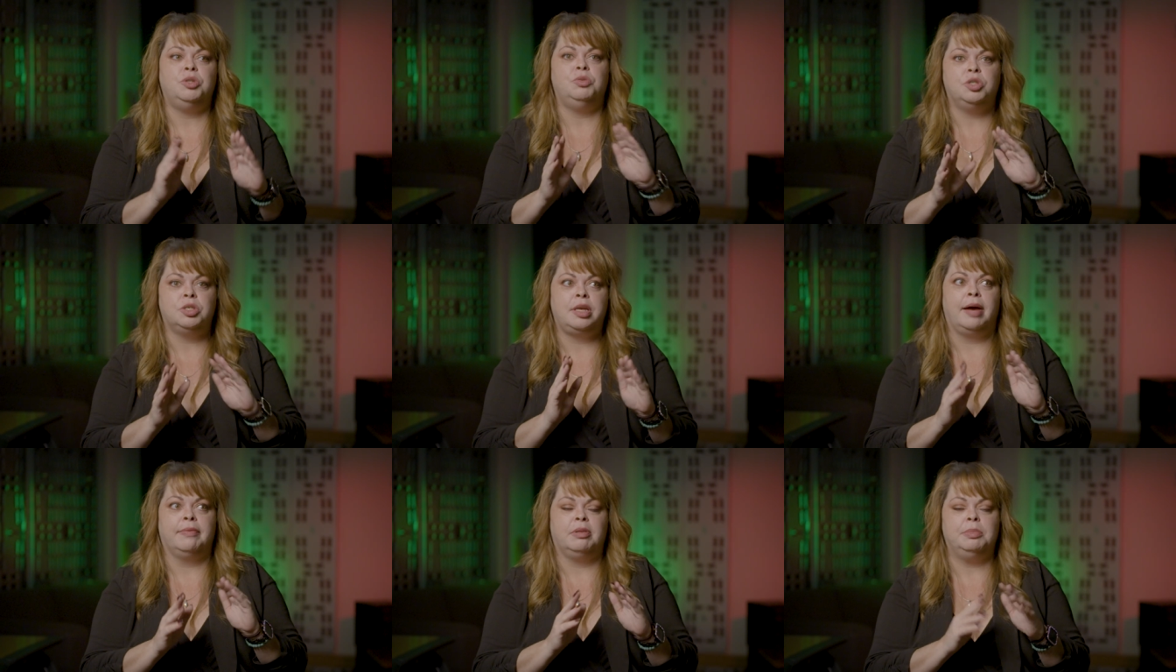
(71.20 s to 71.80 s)
you
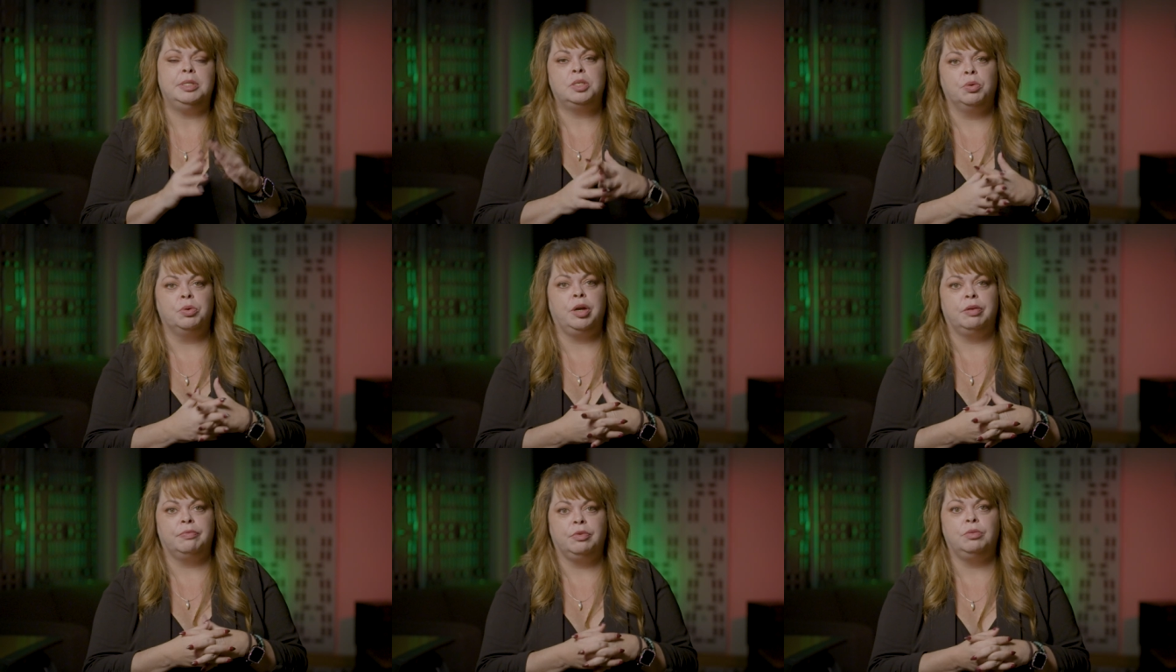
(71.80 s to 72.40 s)
just have to be so
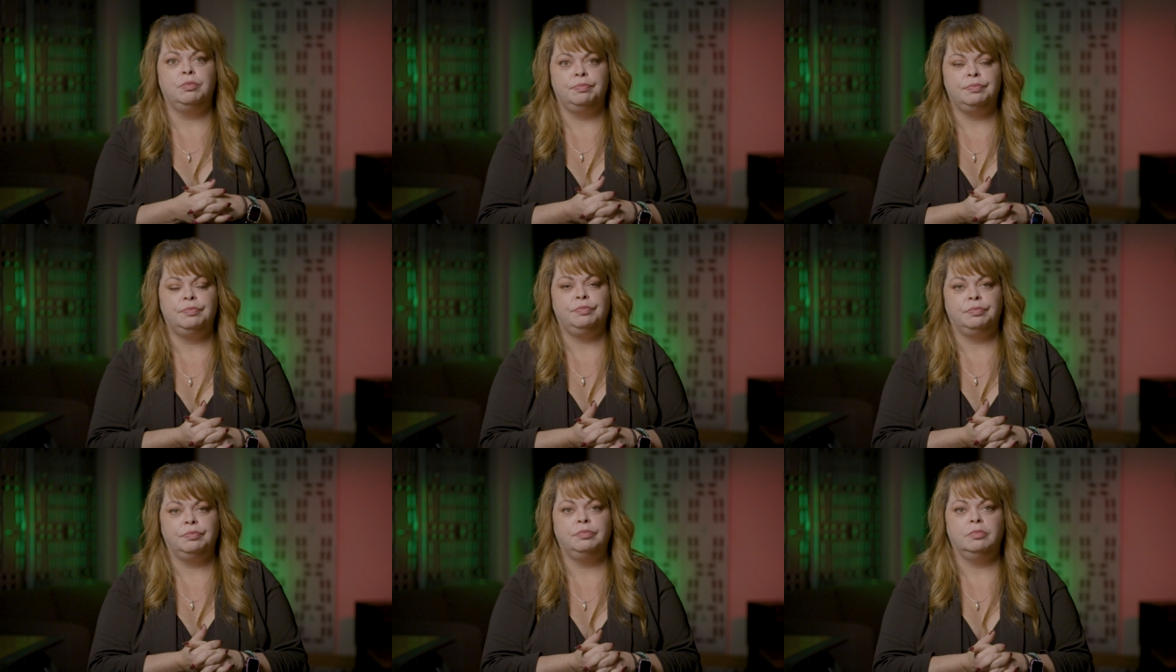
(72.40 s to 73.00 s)
careful.
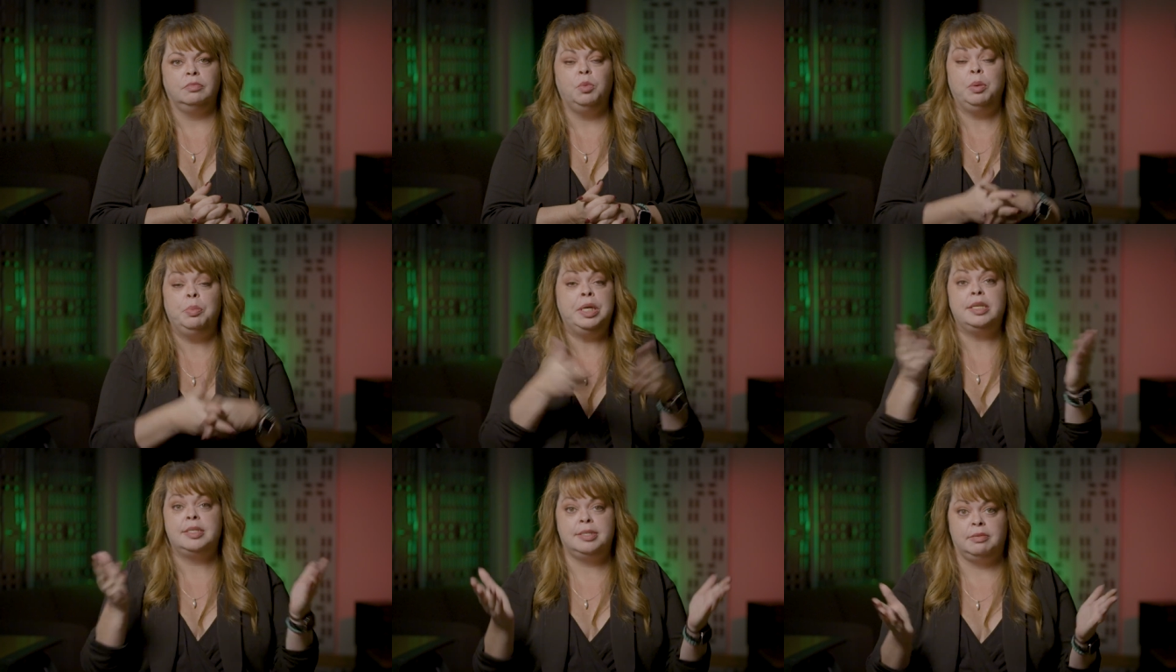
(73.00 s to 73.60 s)
We
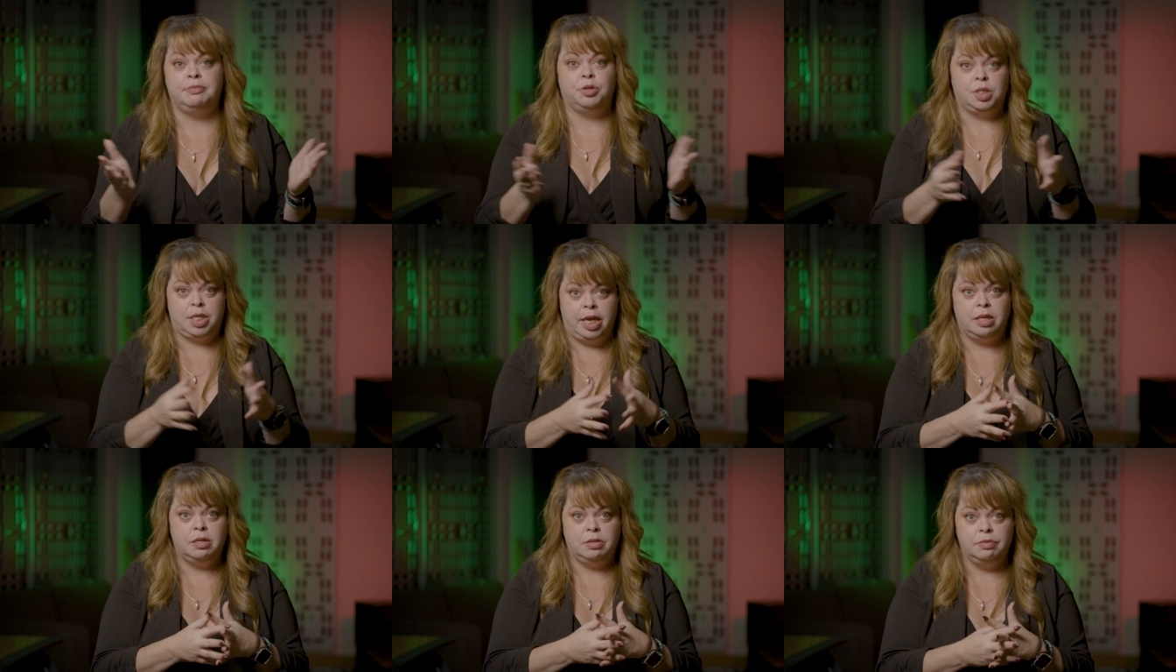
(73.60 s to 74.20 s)
witnessed it
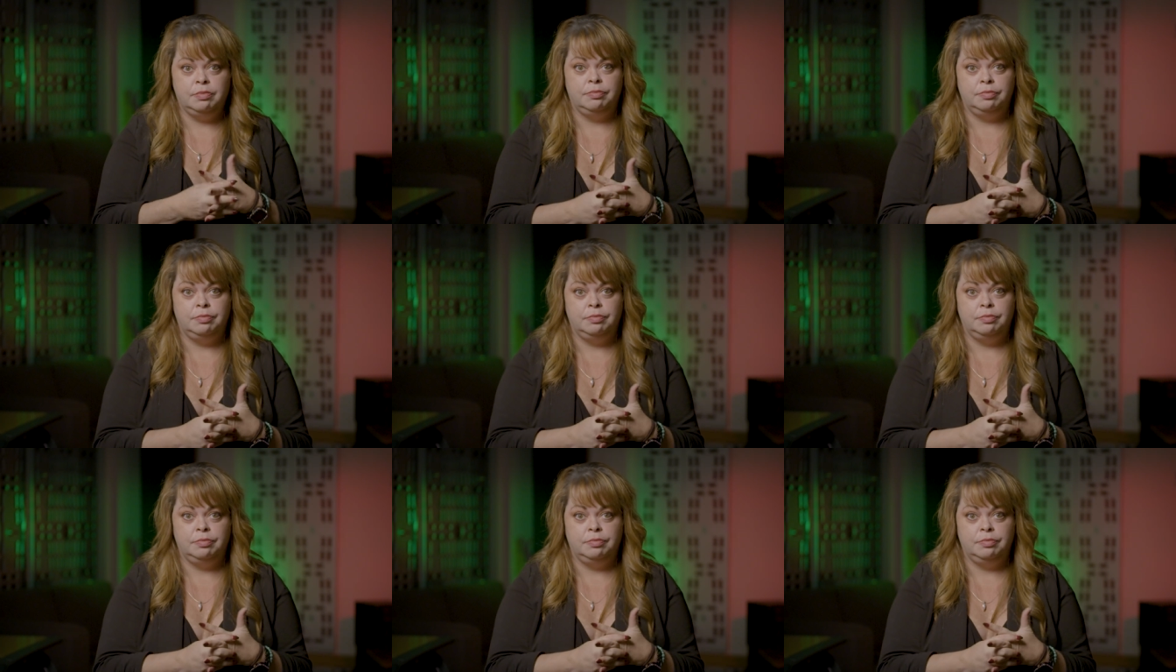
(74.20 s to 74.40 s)
firsthand.